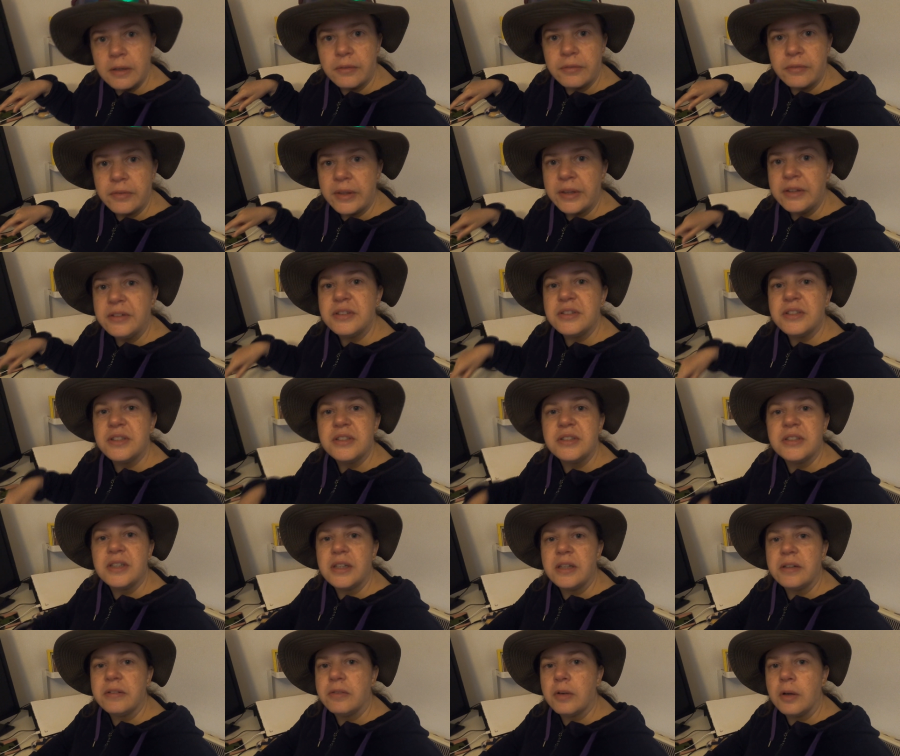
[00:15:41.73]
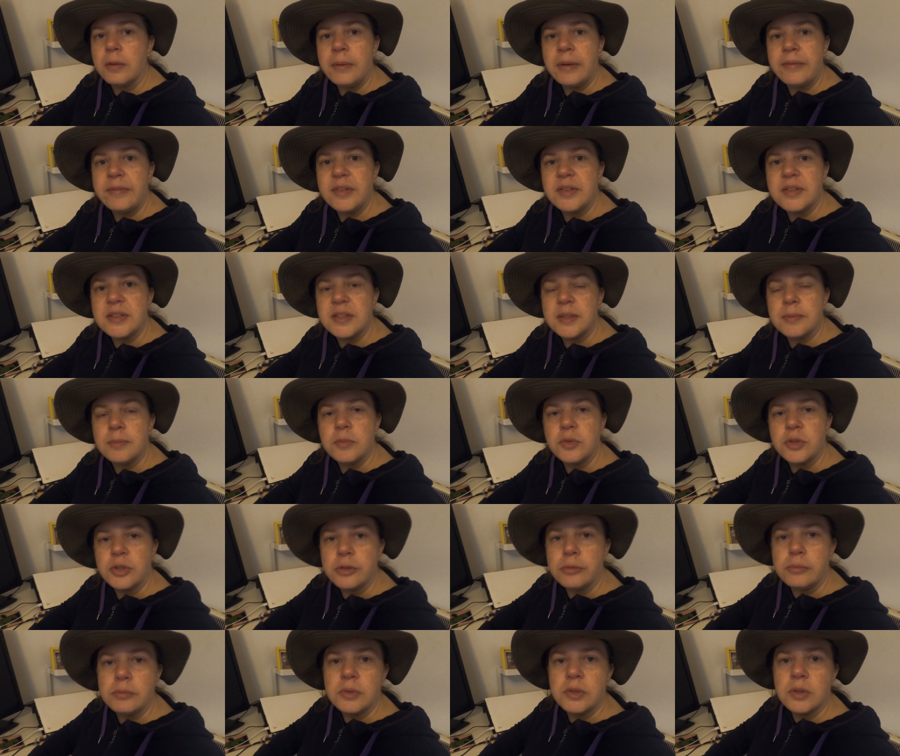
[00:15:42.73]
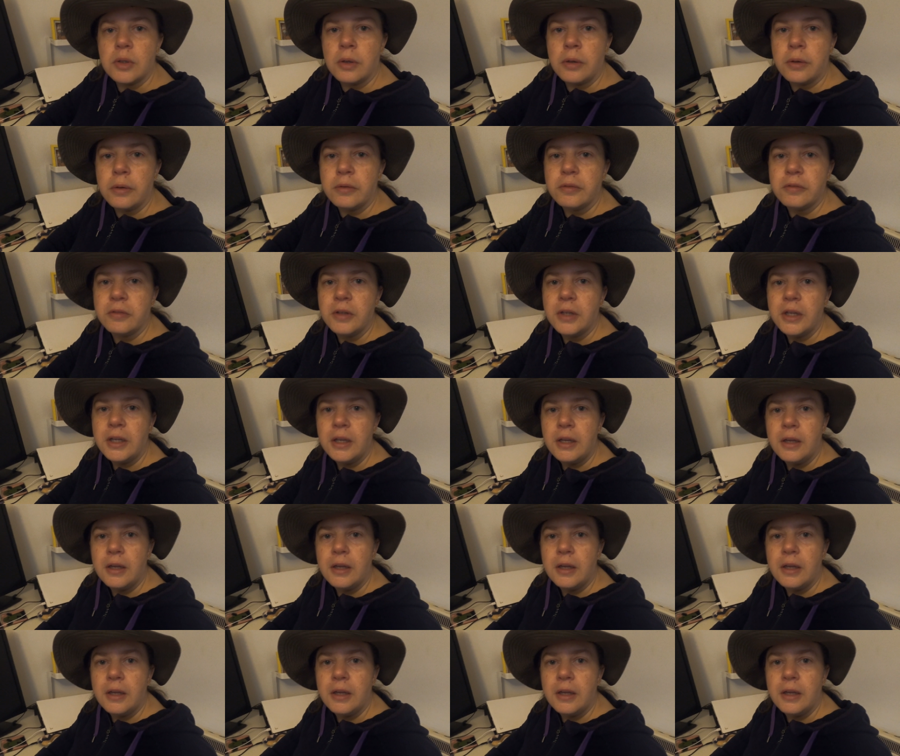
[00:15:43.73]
At the end of the day, if I'm having symptoms of